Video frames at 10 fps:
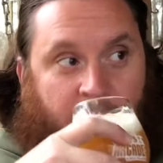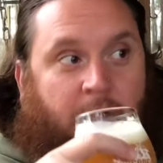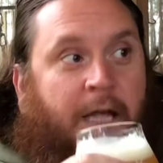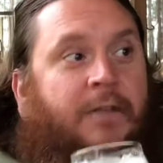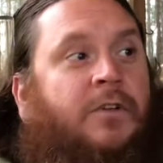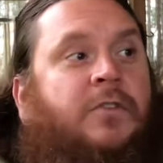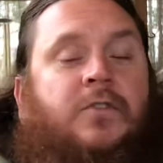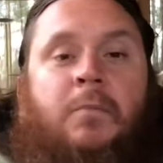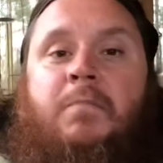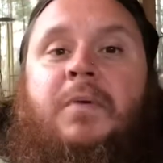Even
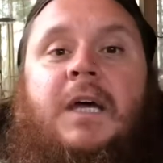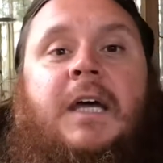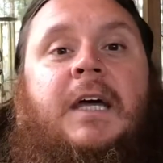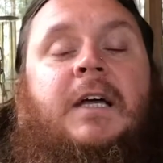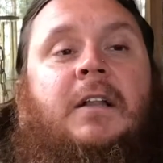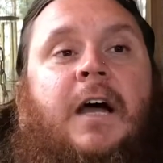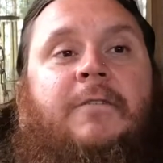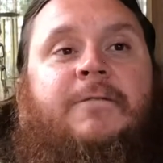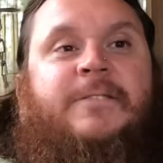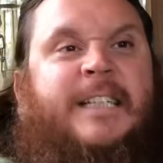some big, like
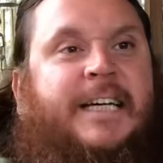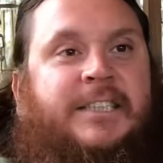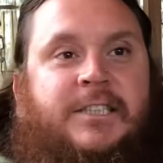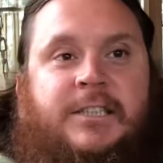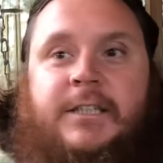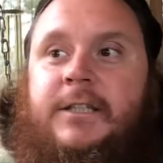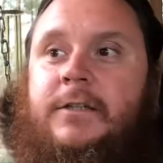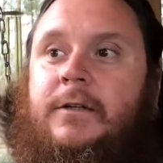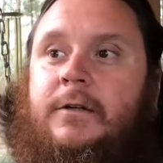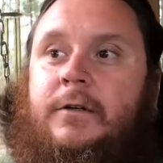fleshy
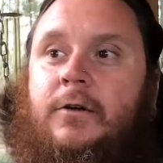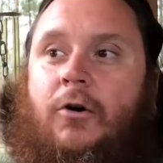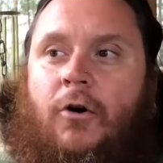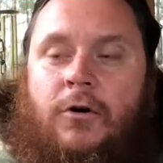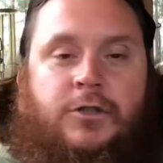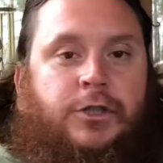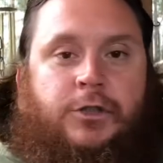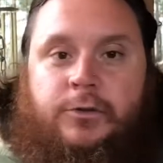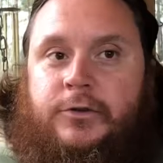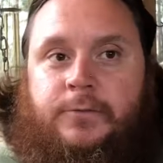orange
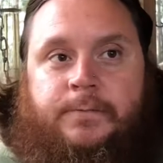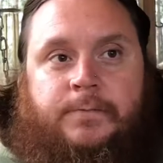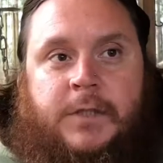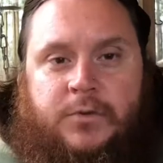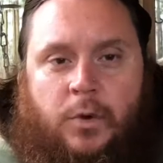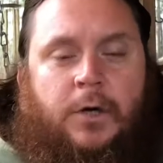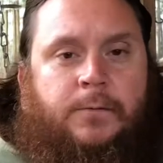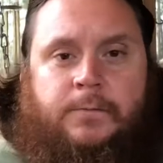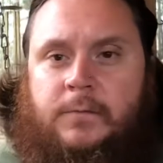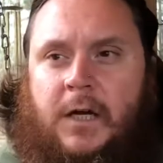juice as well.
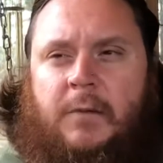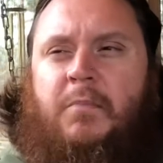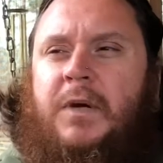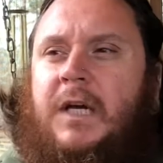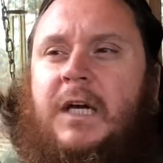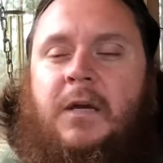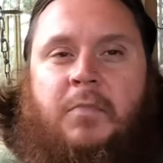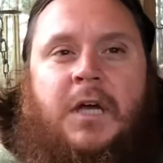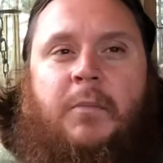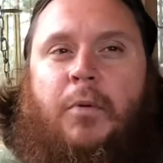Like
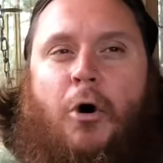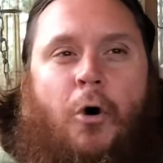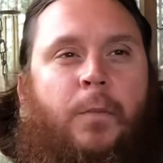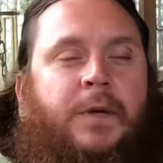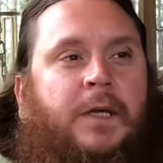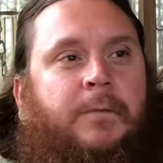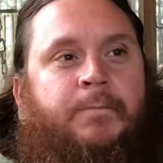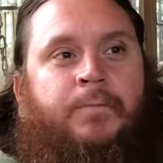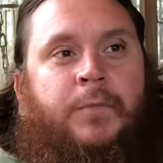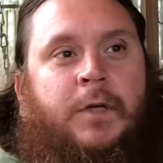big, pulpy,
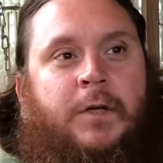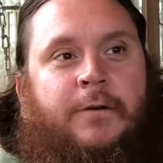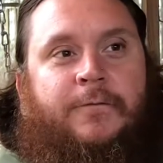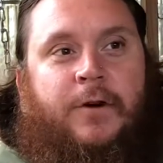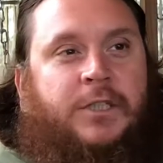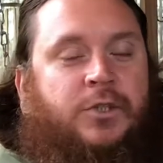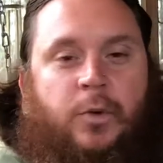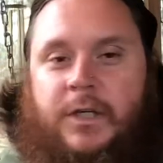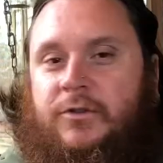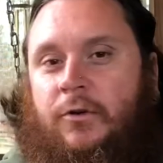fresh
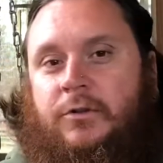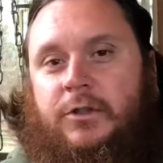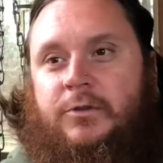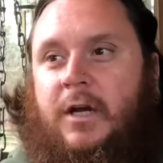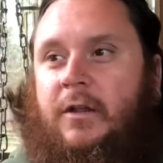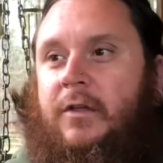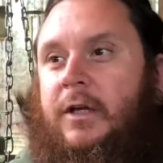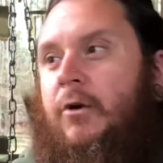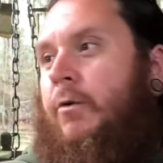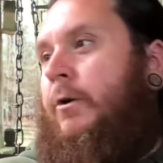squeezed orange juice kind of thing
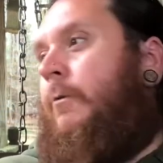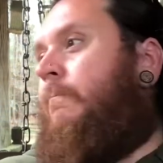going on.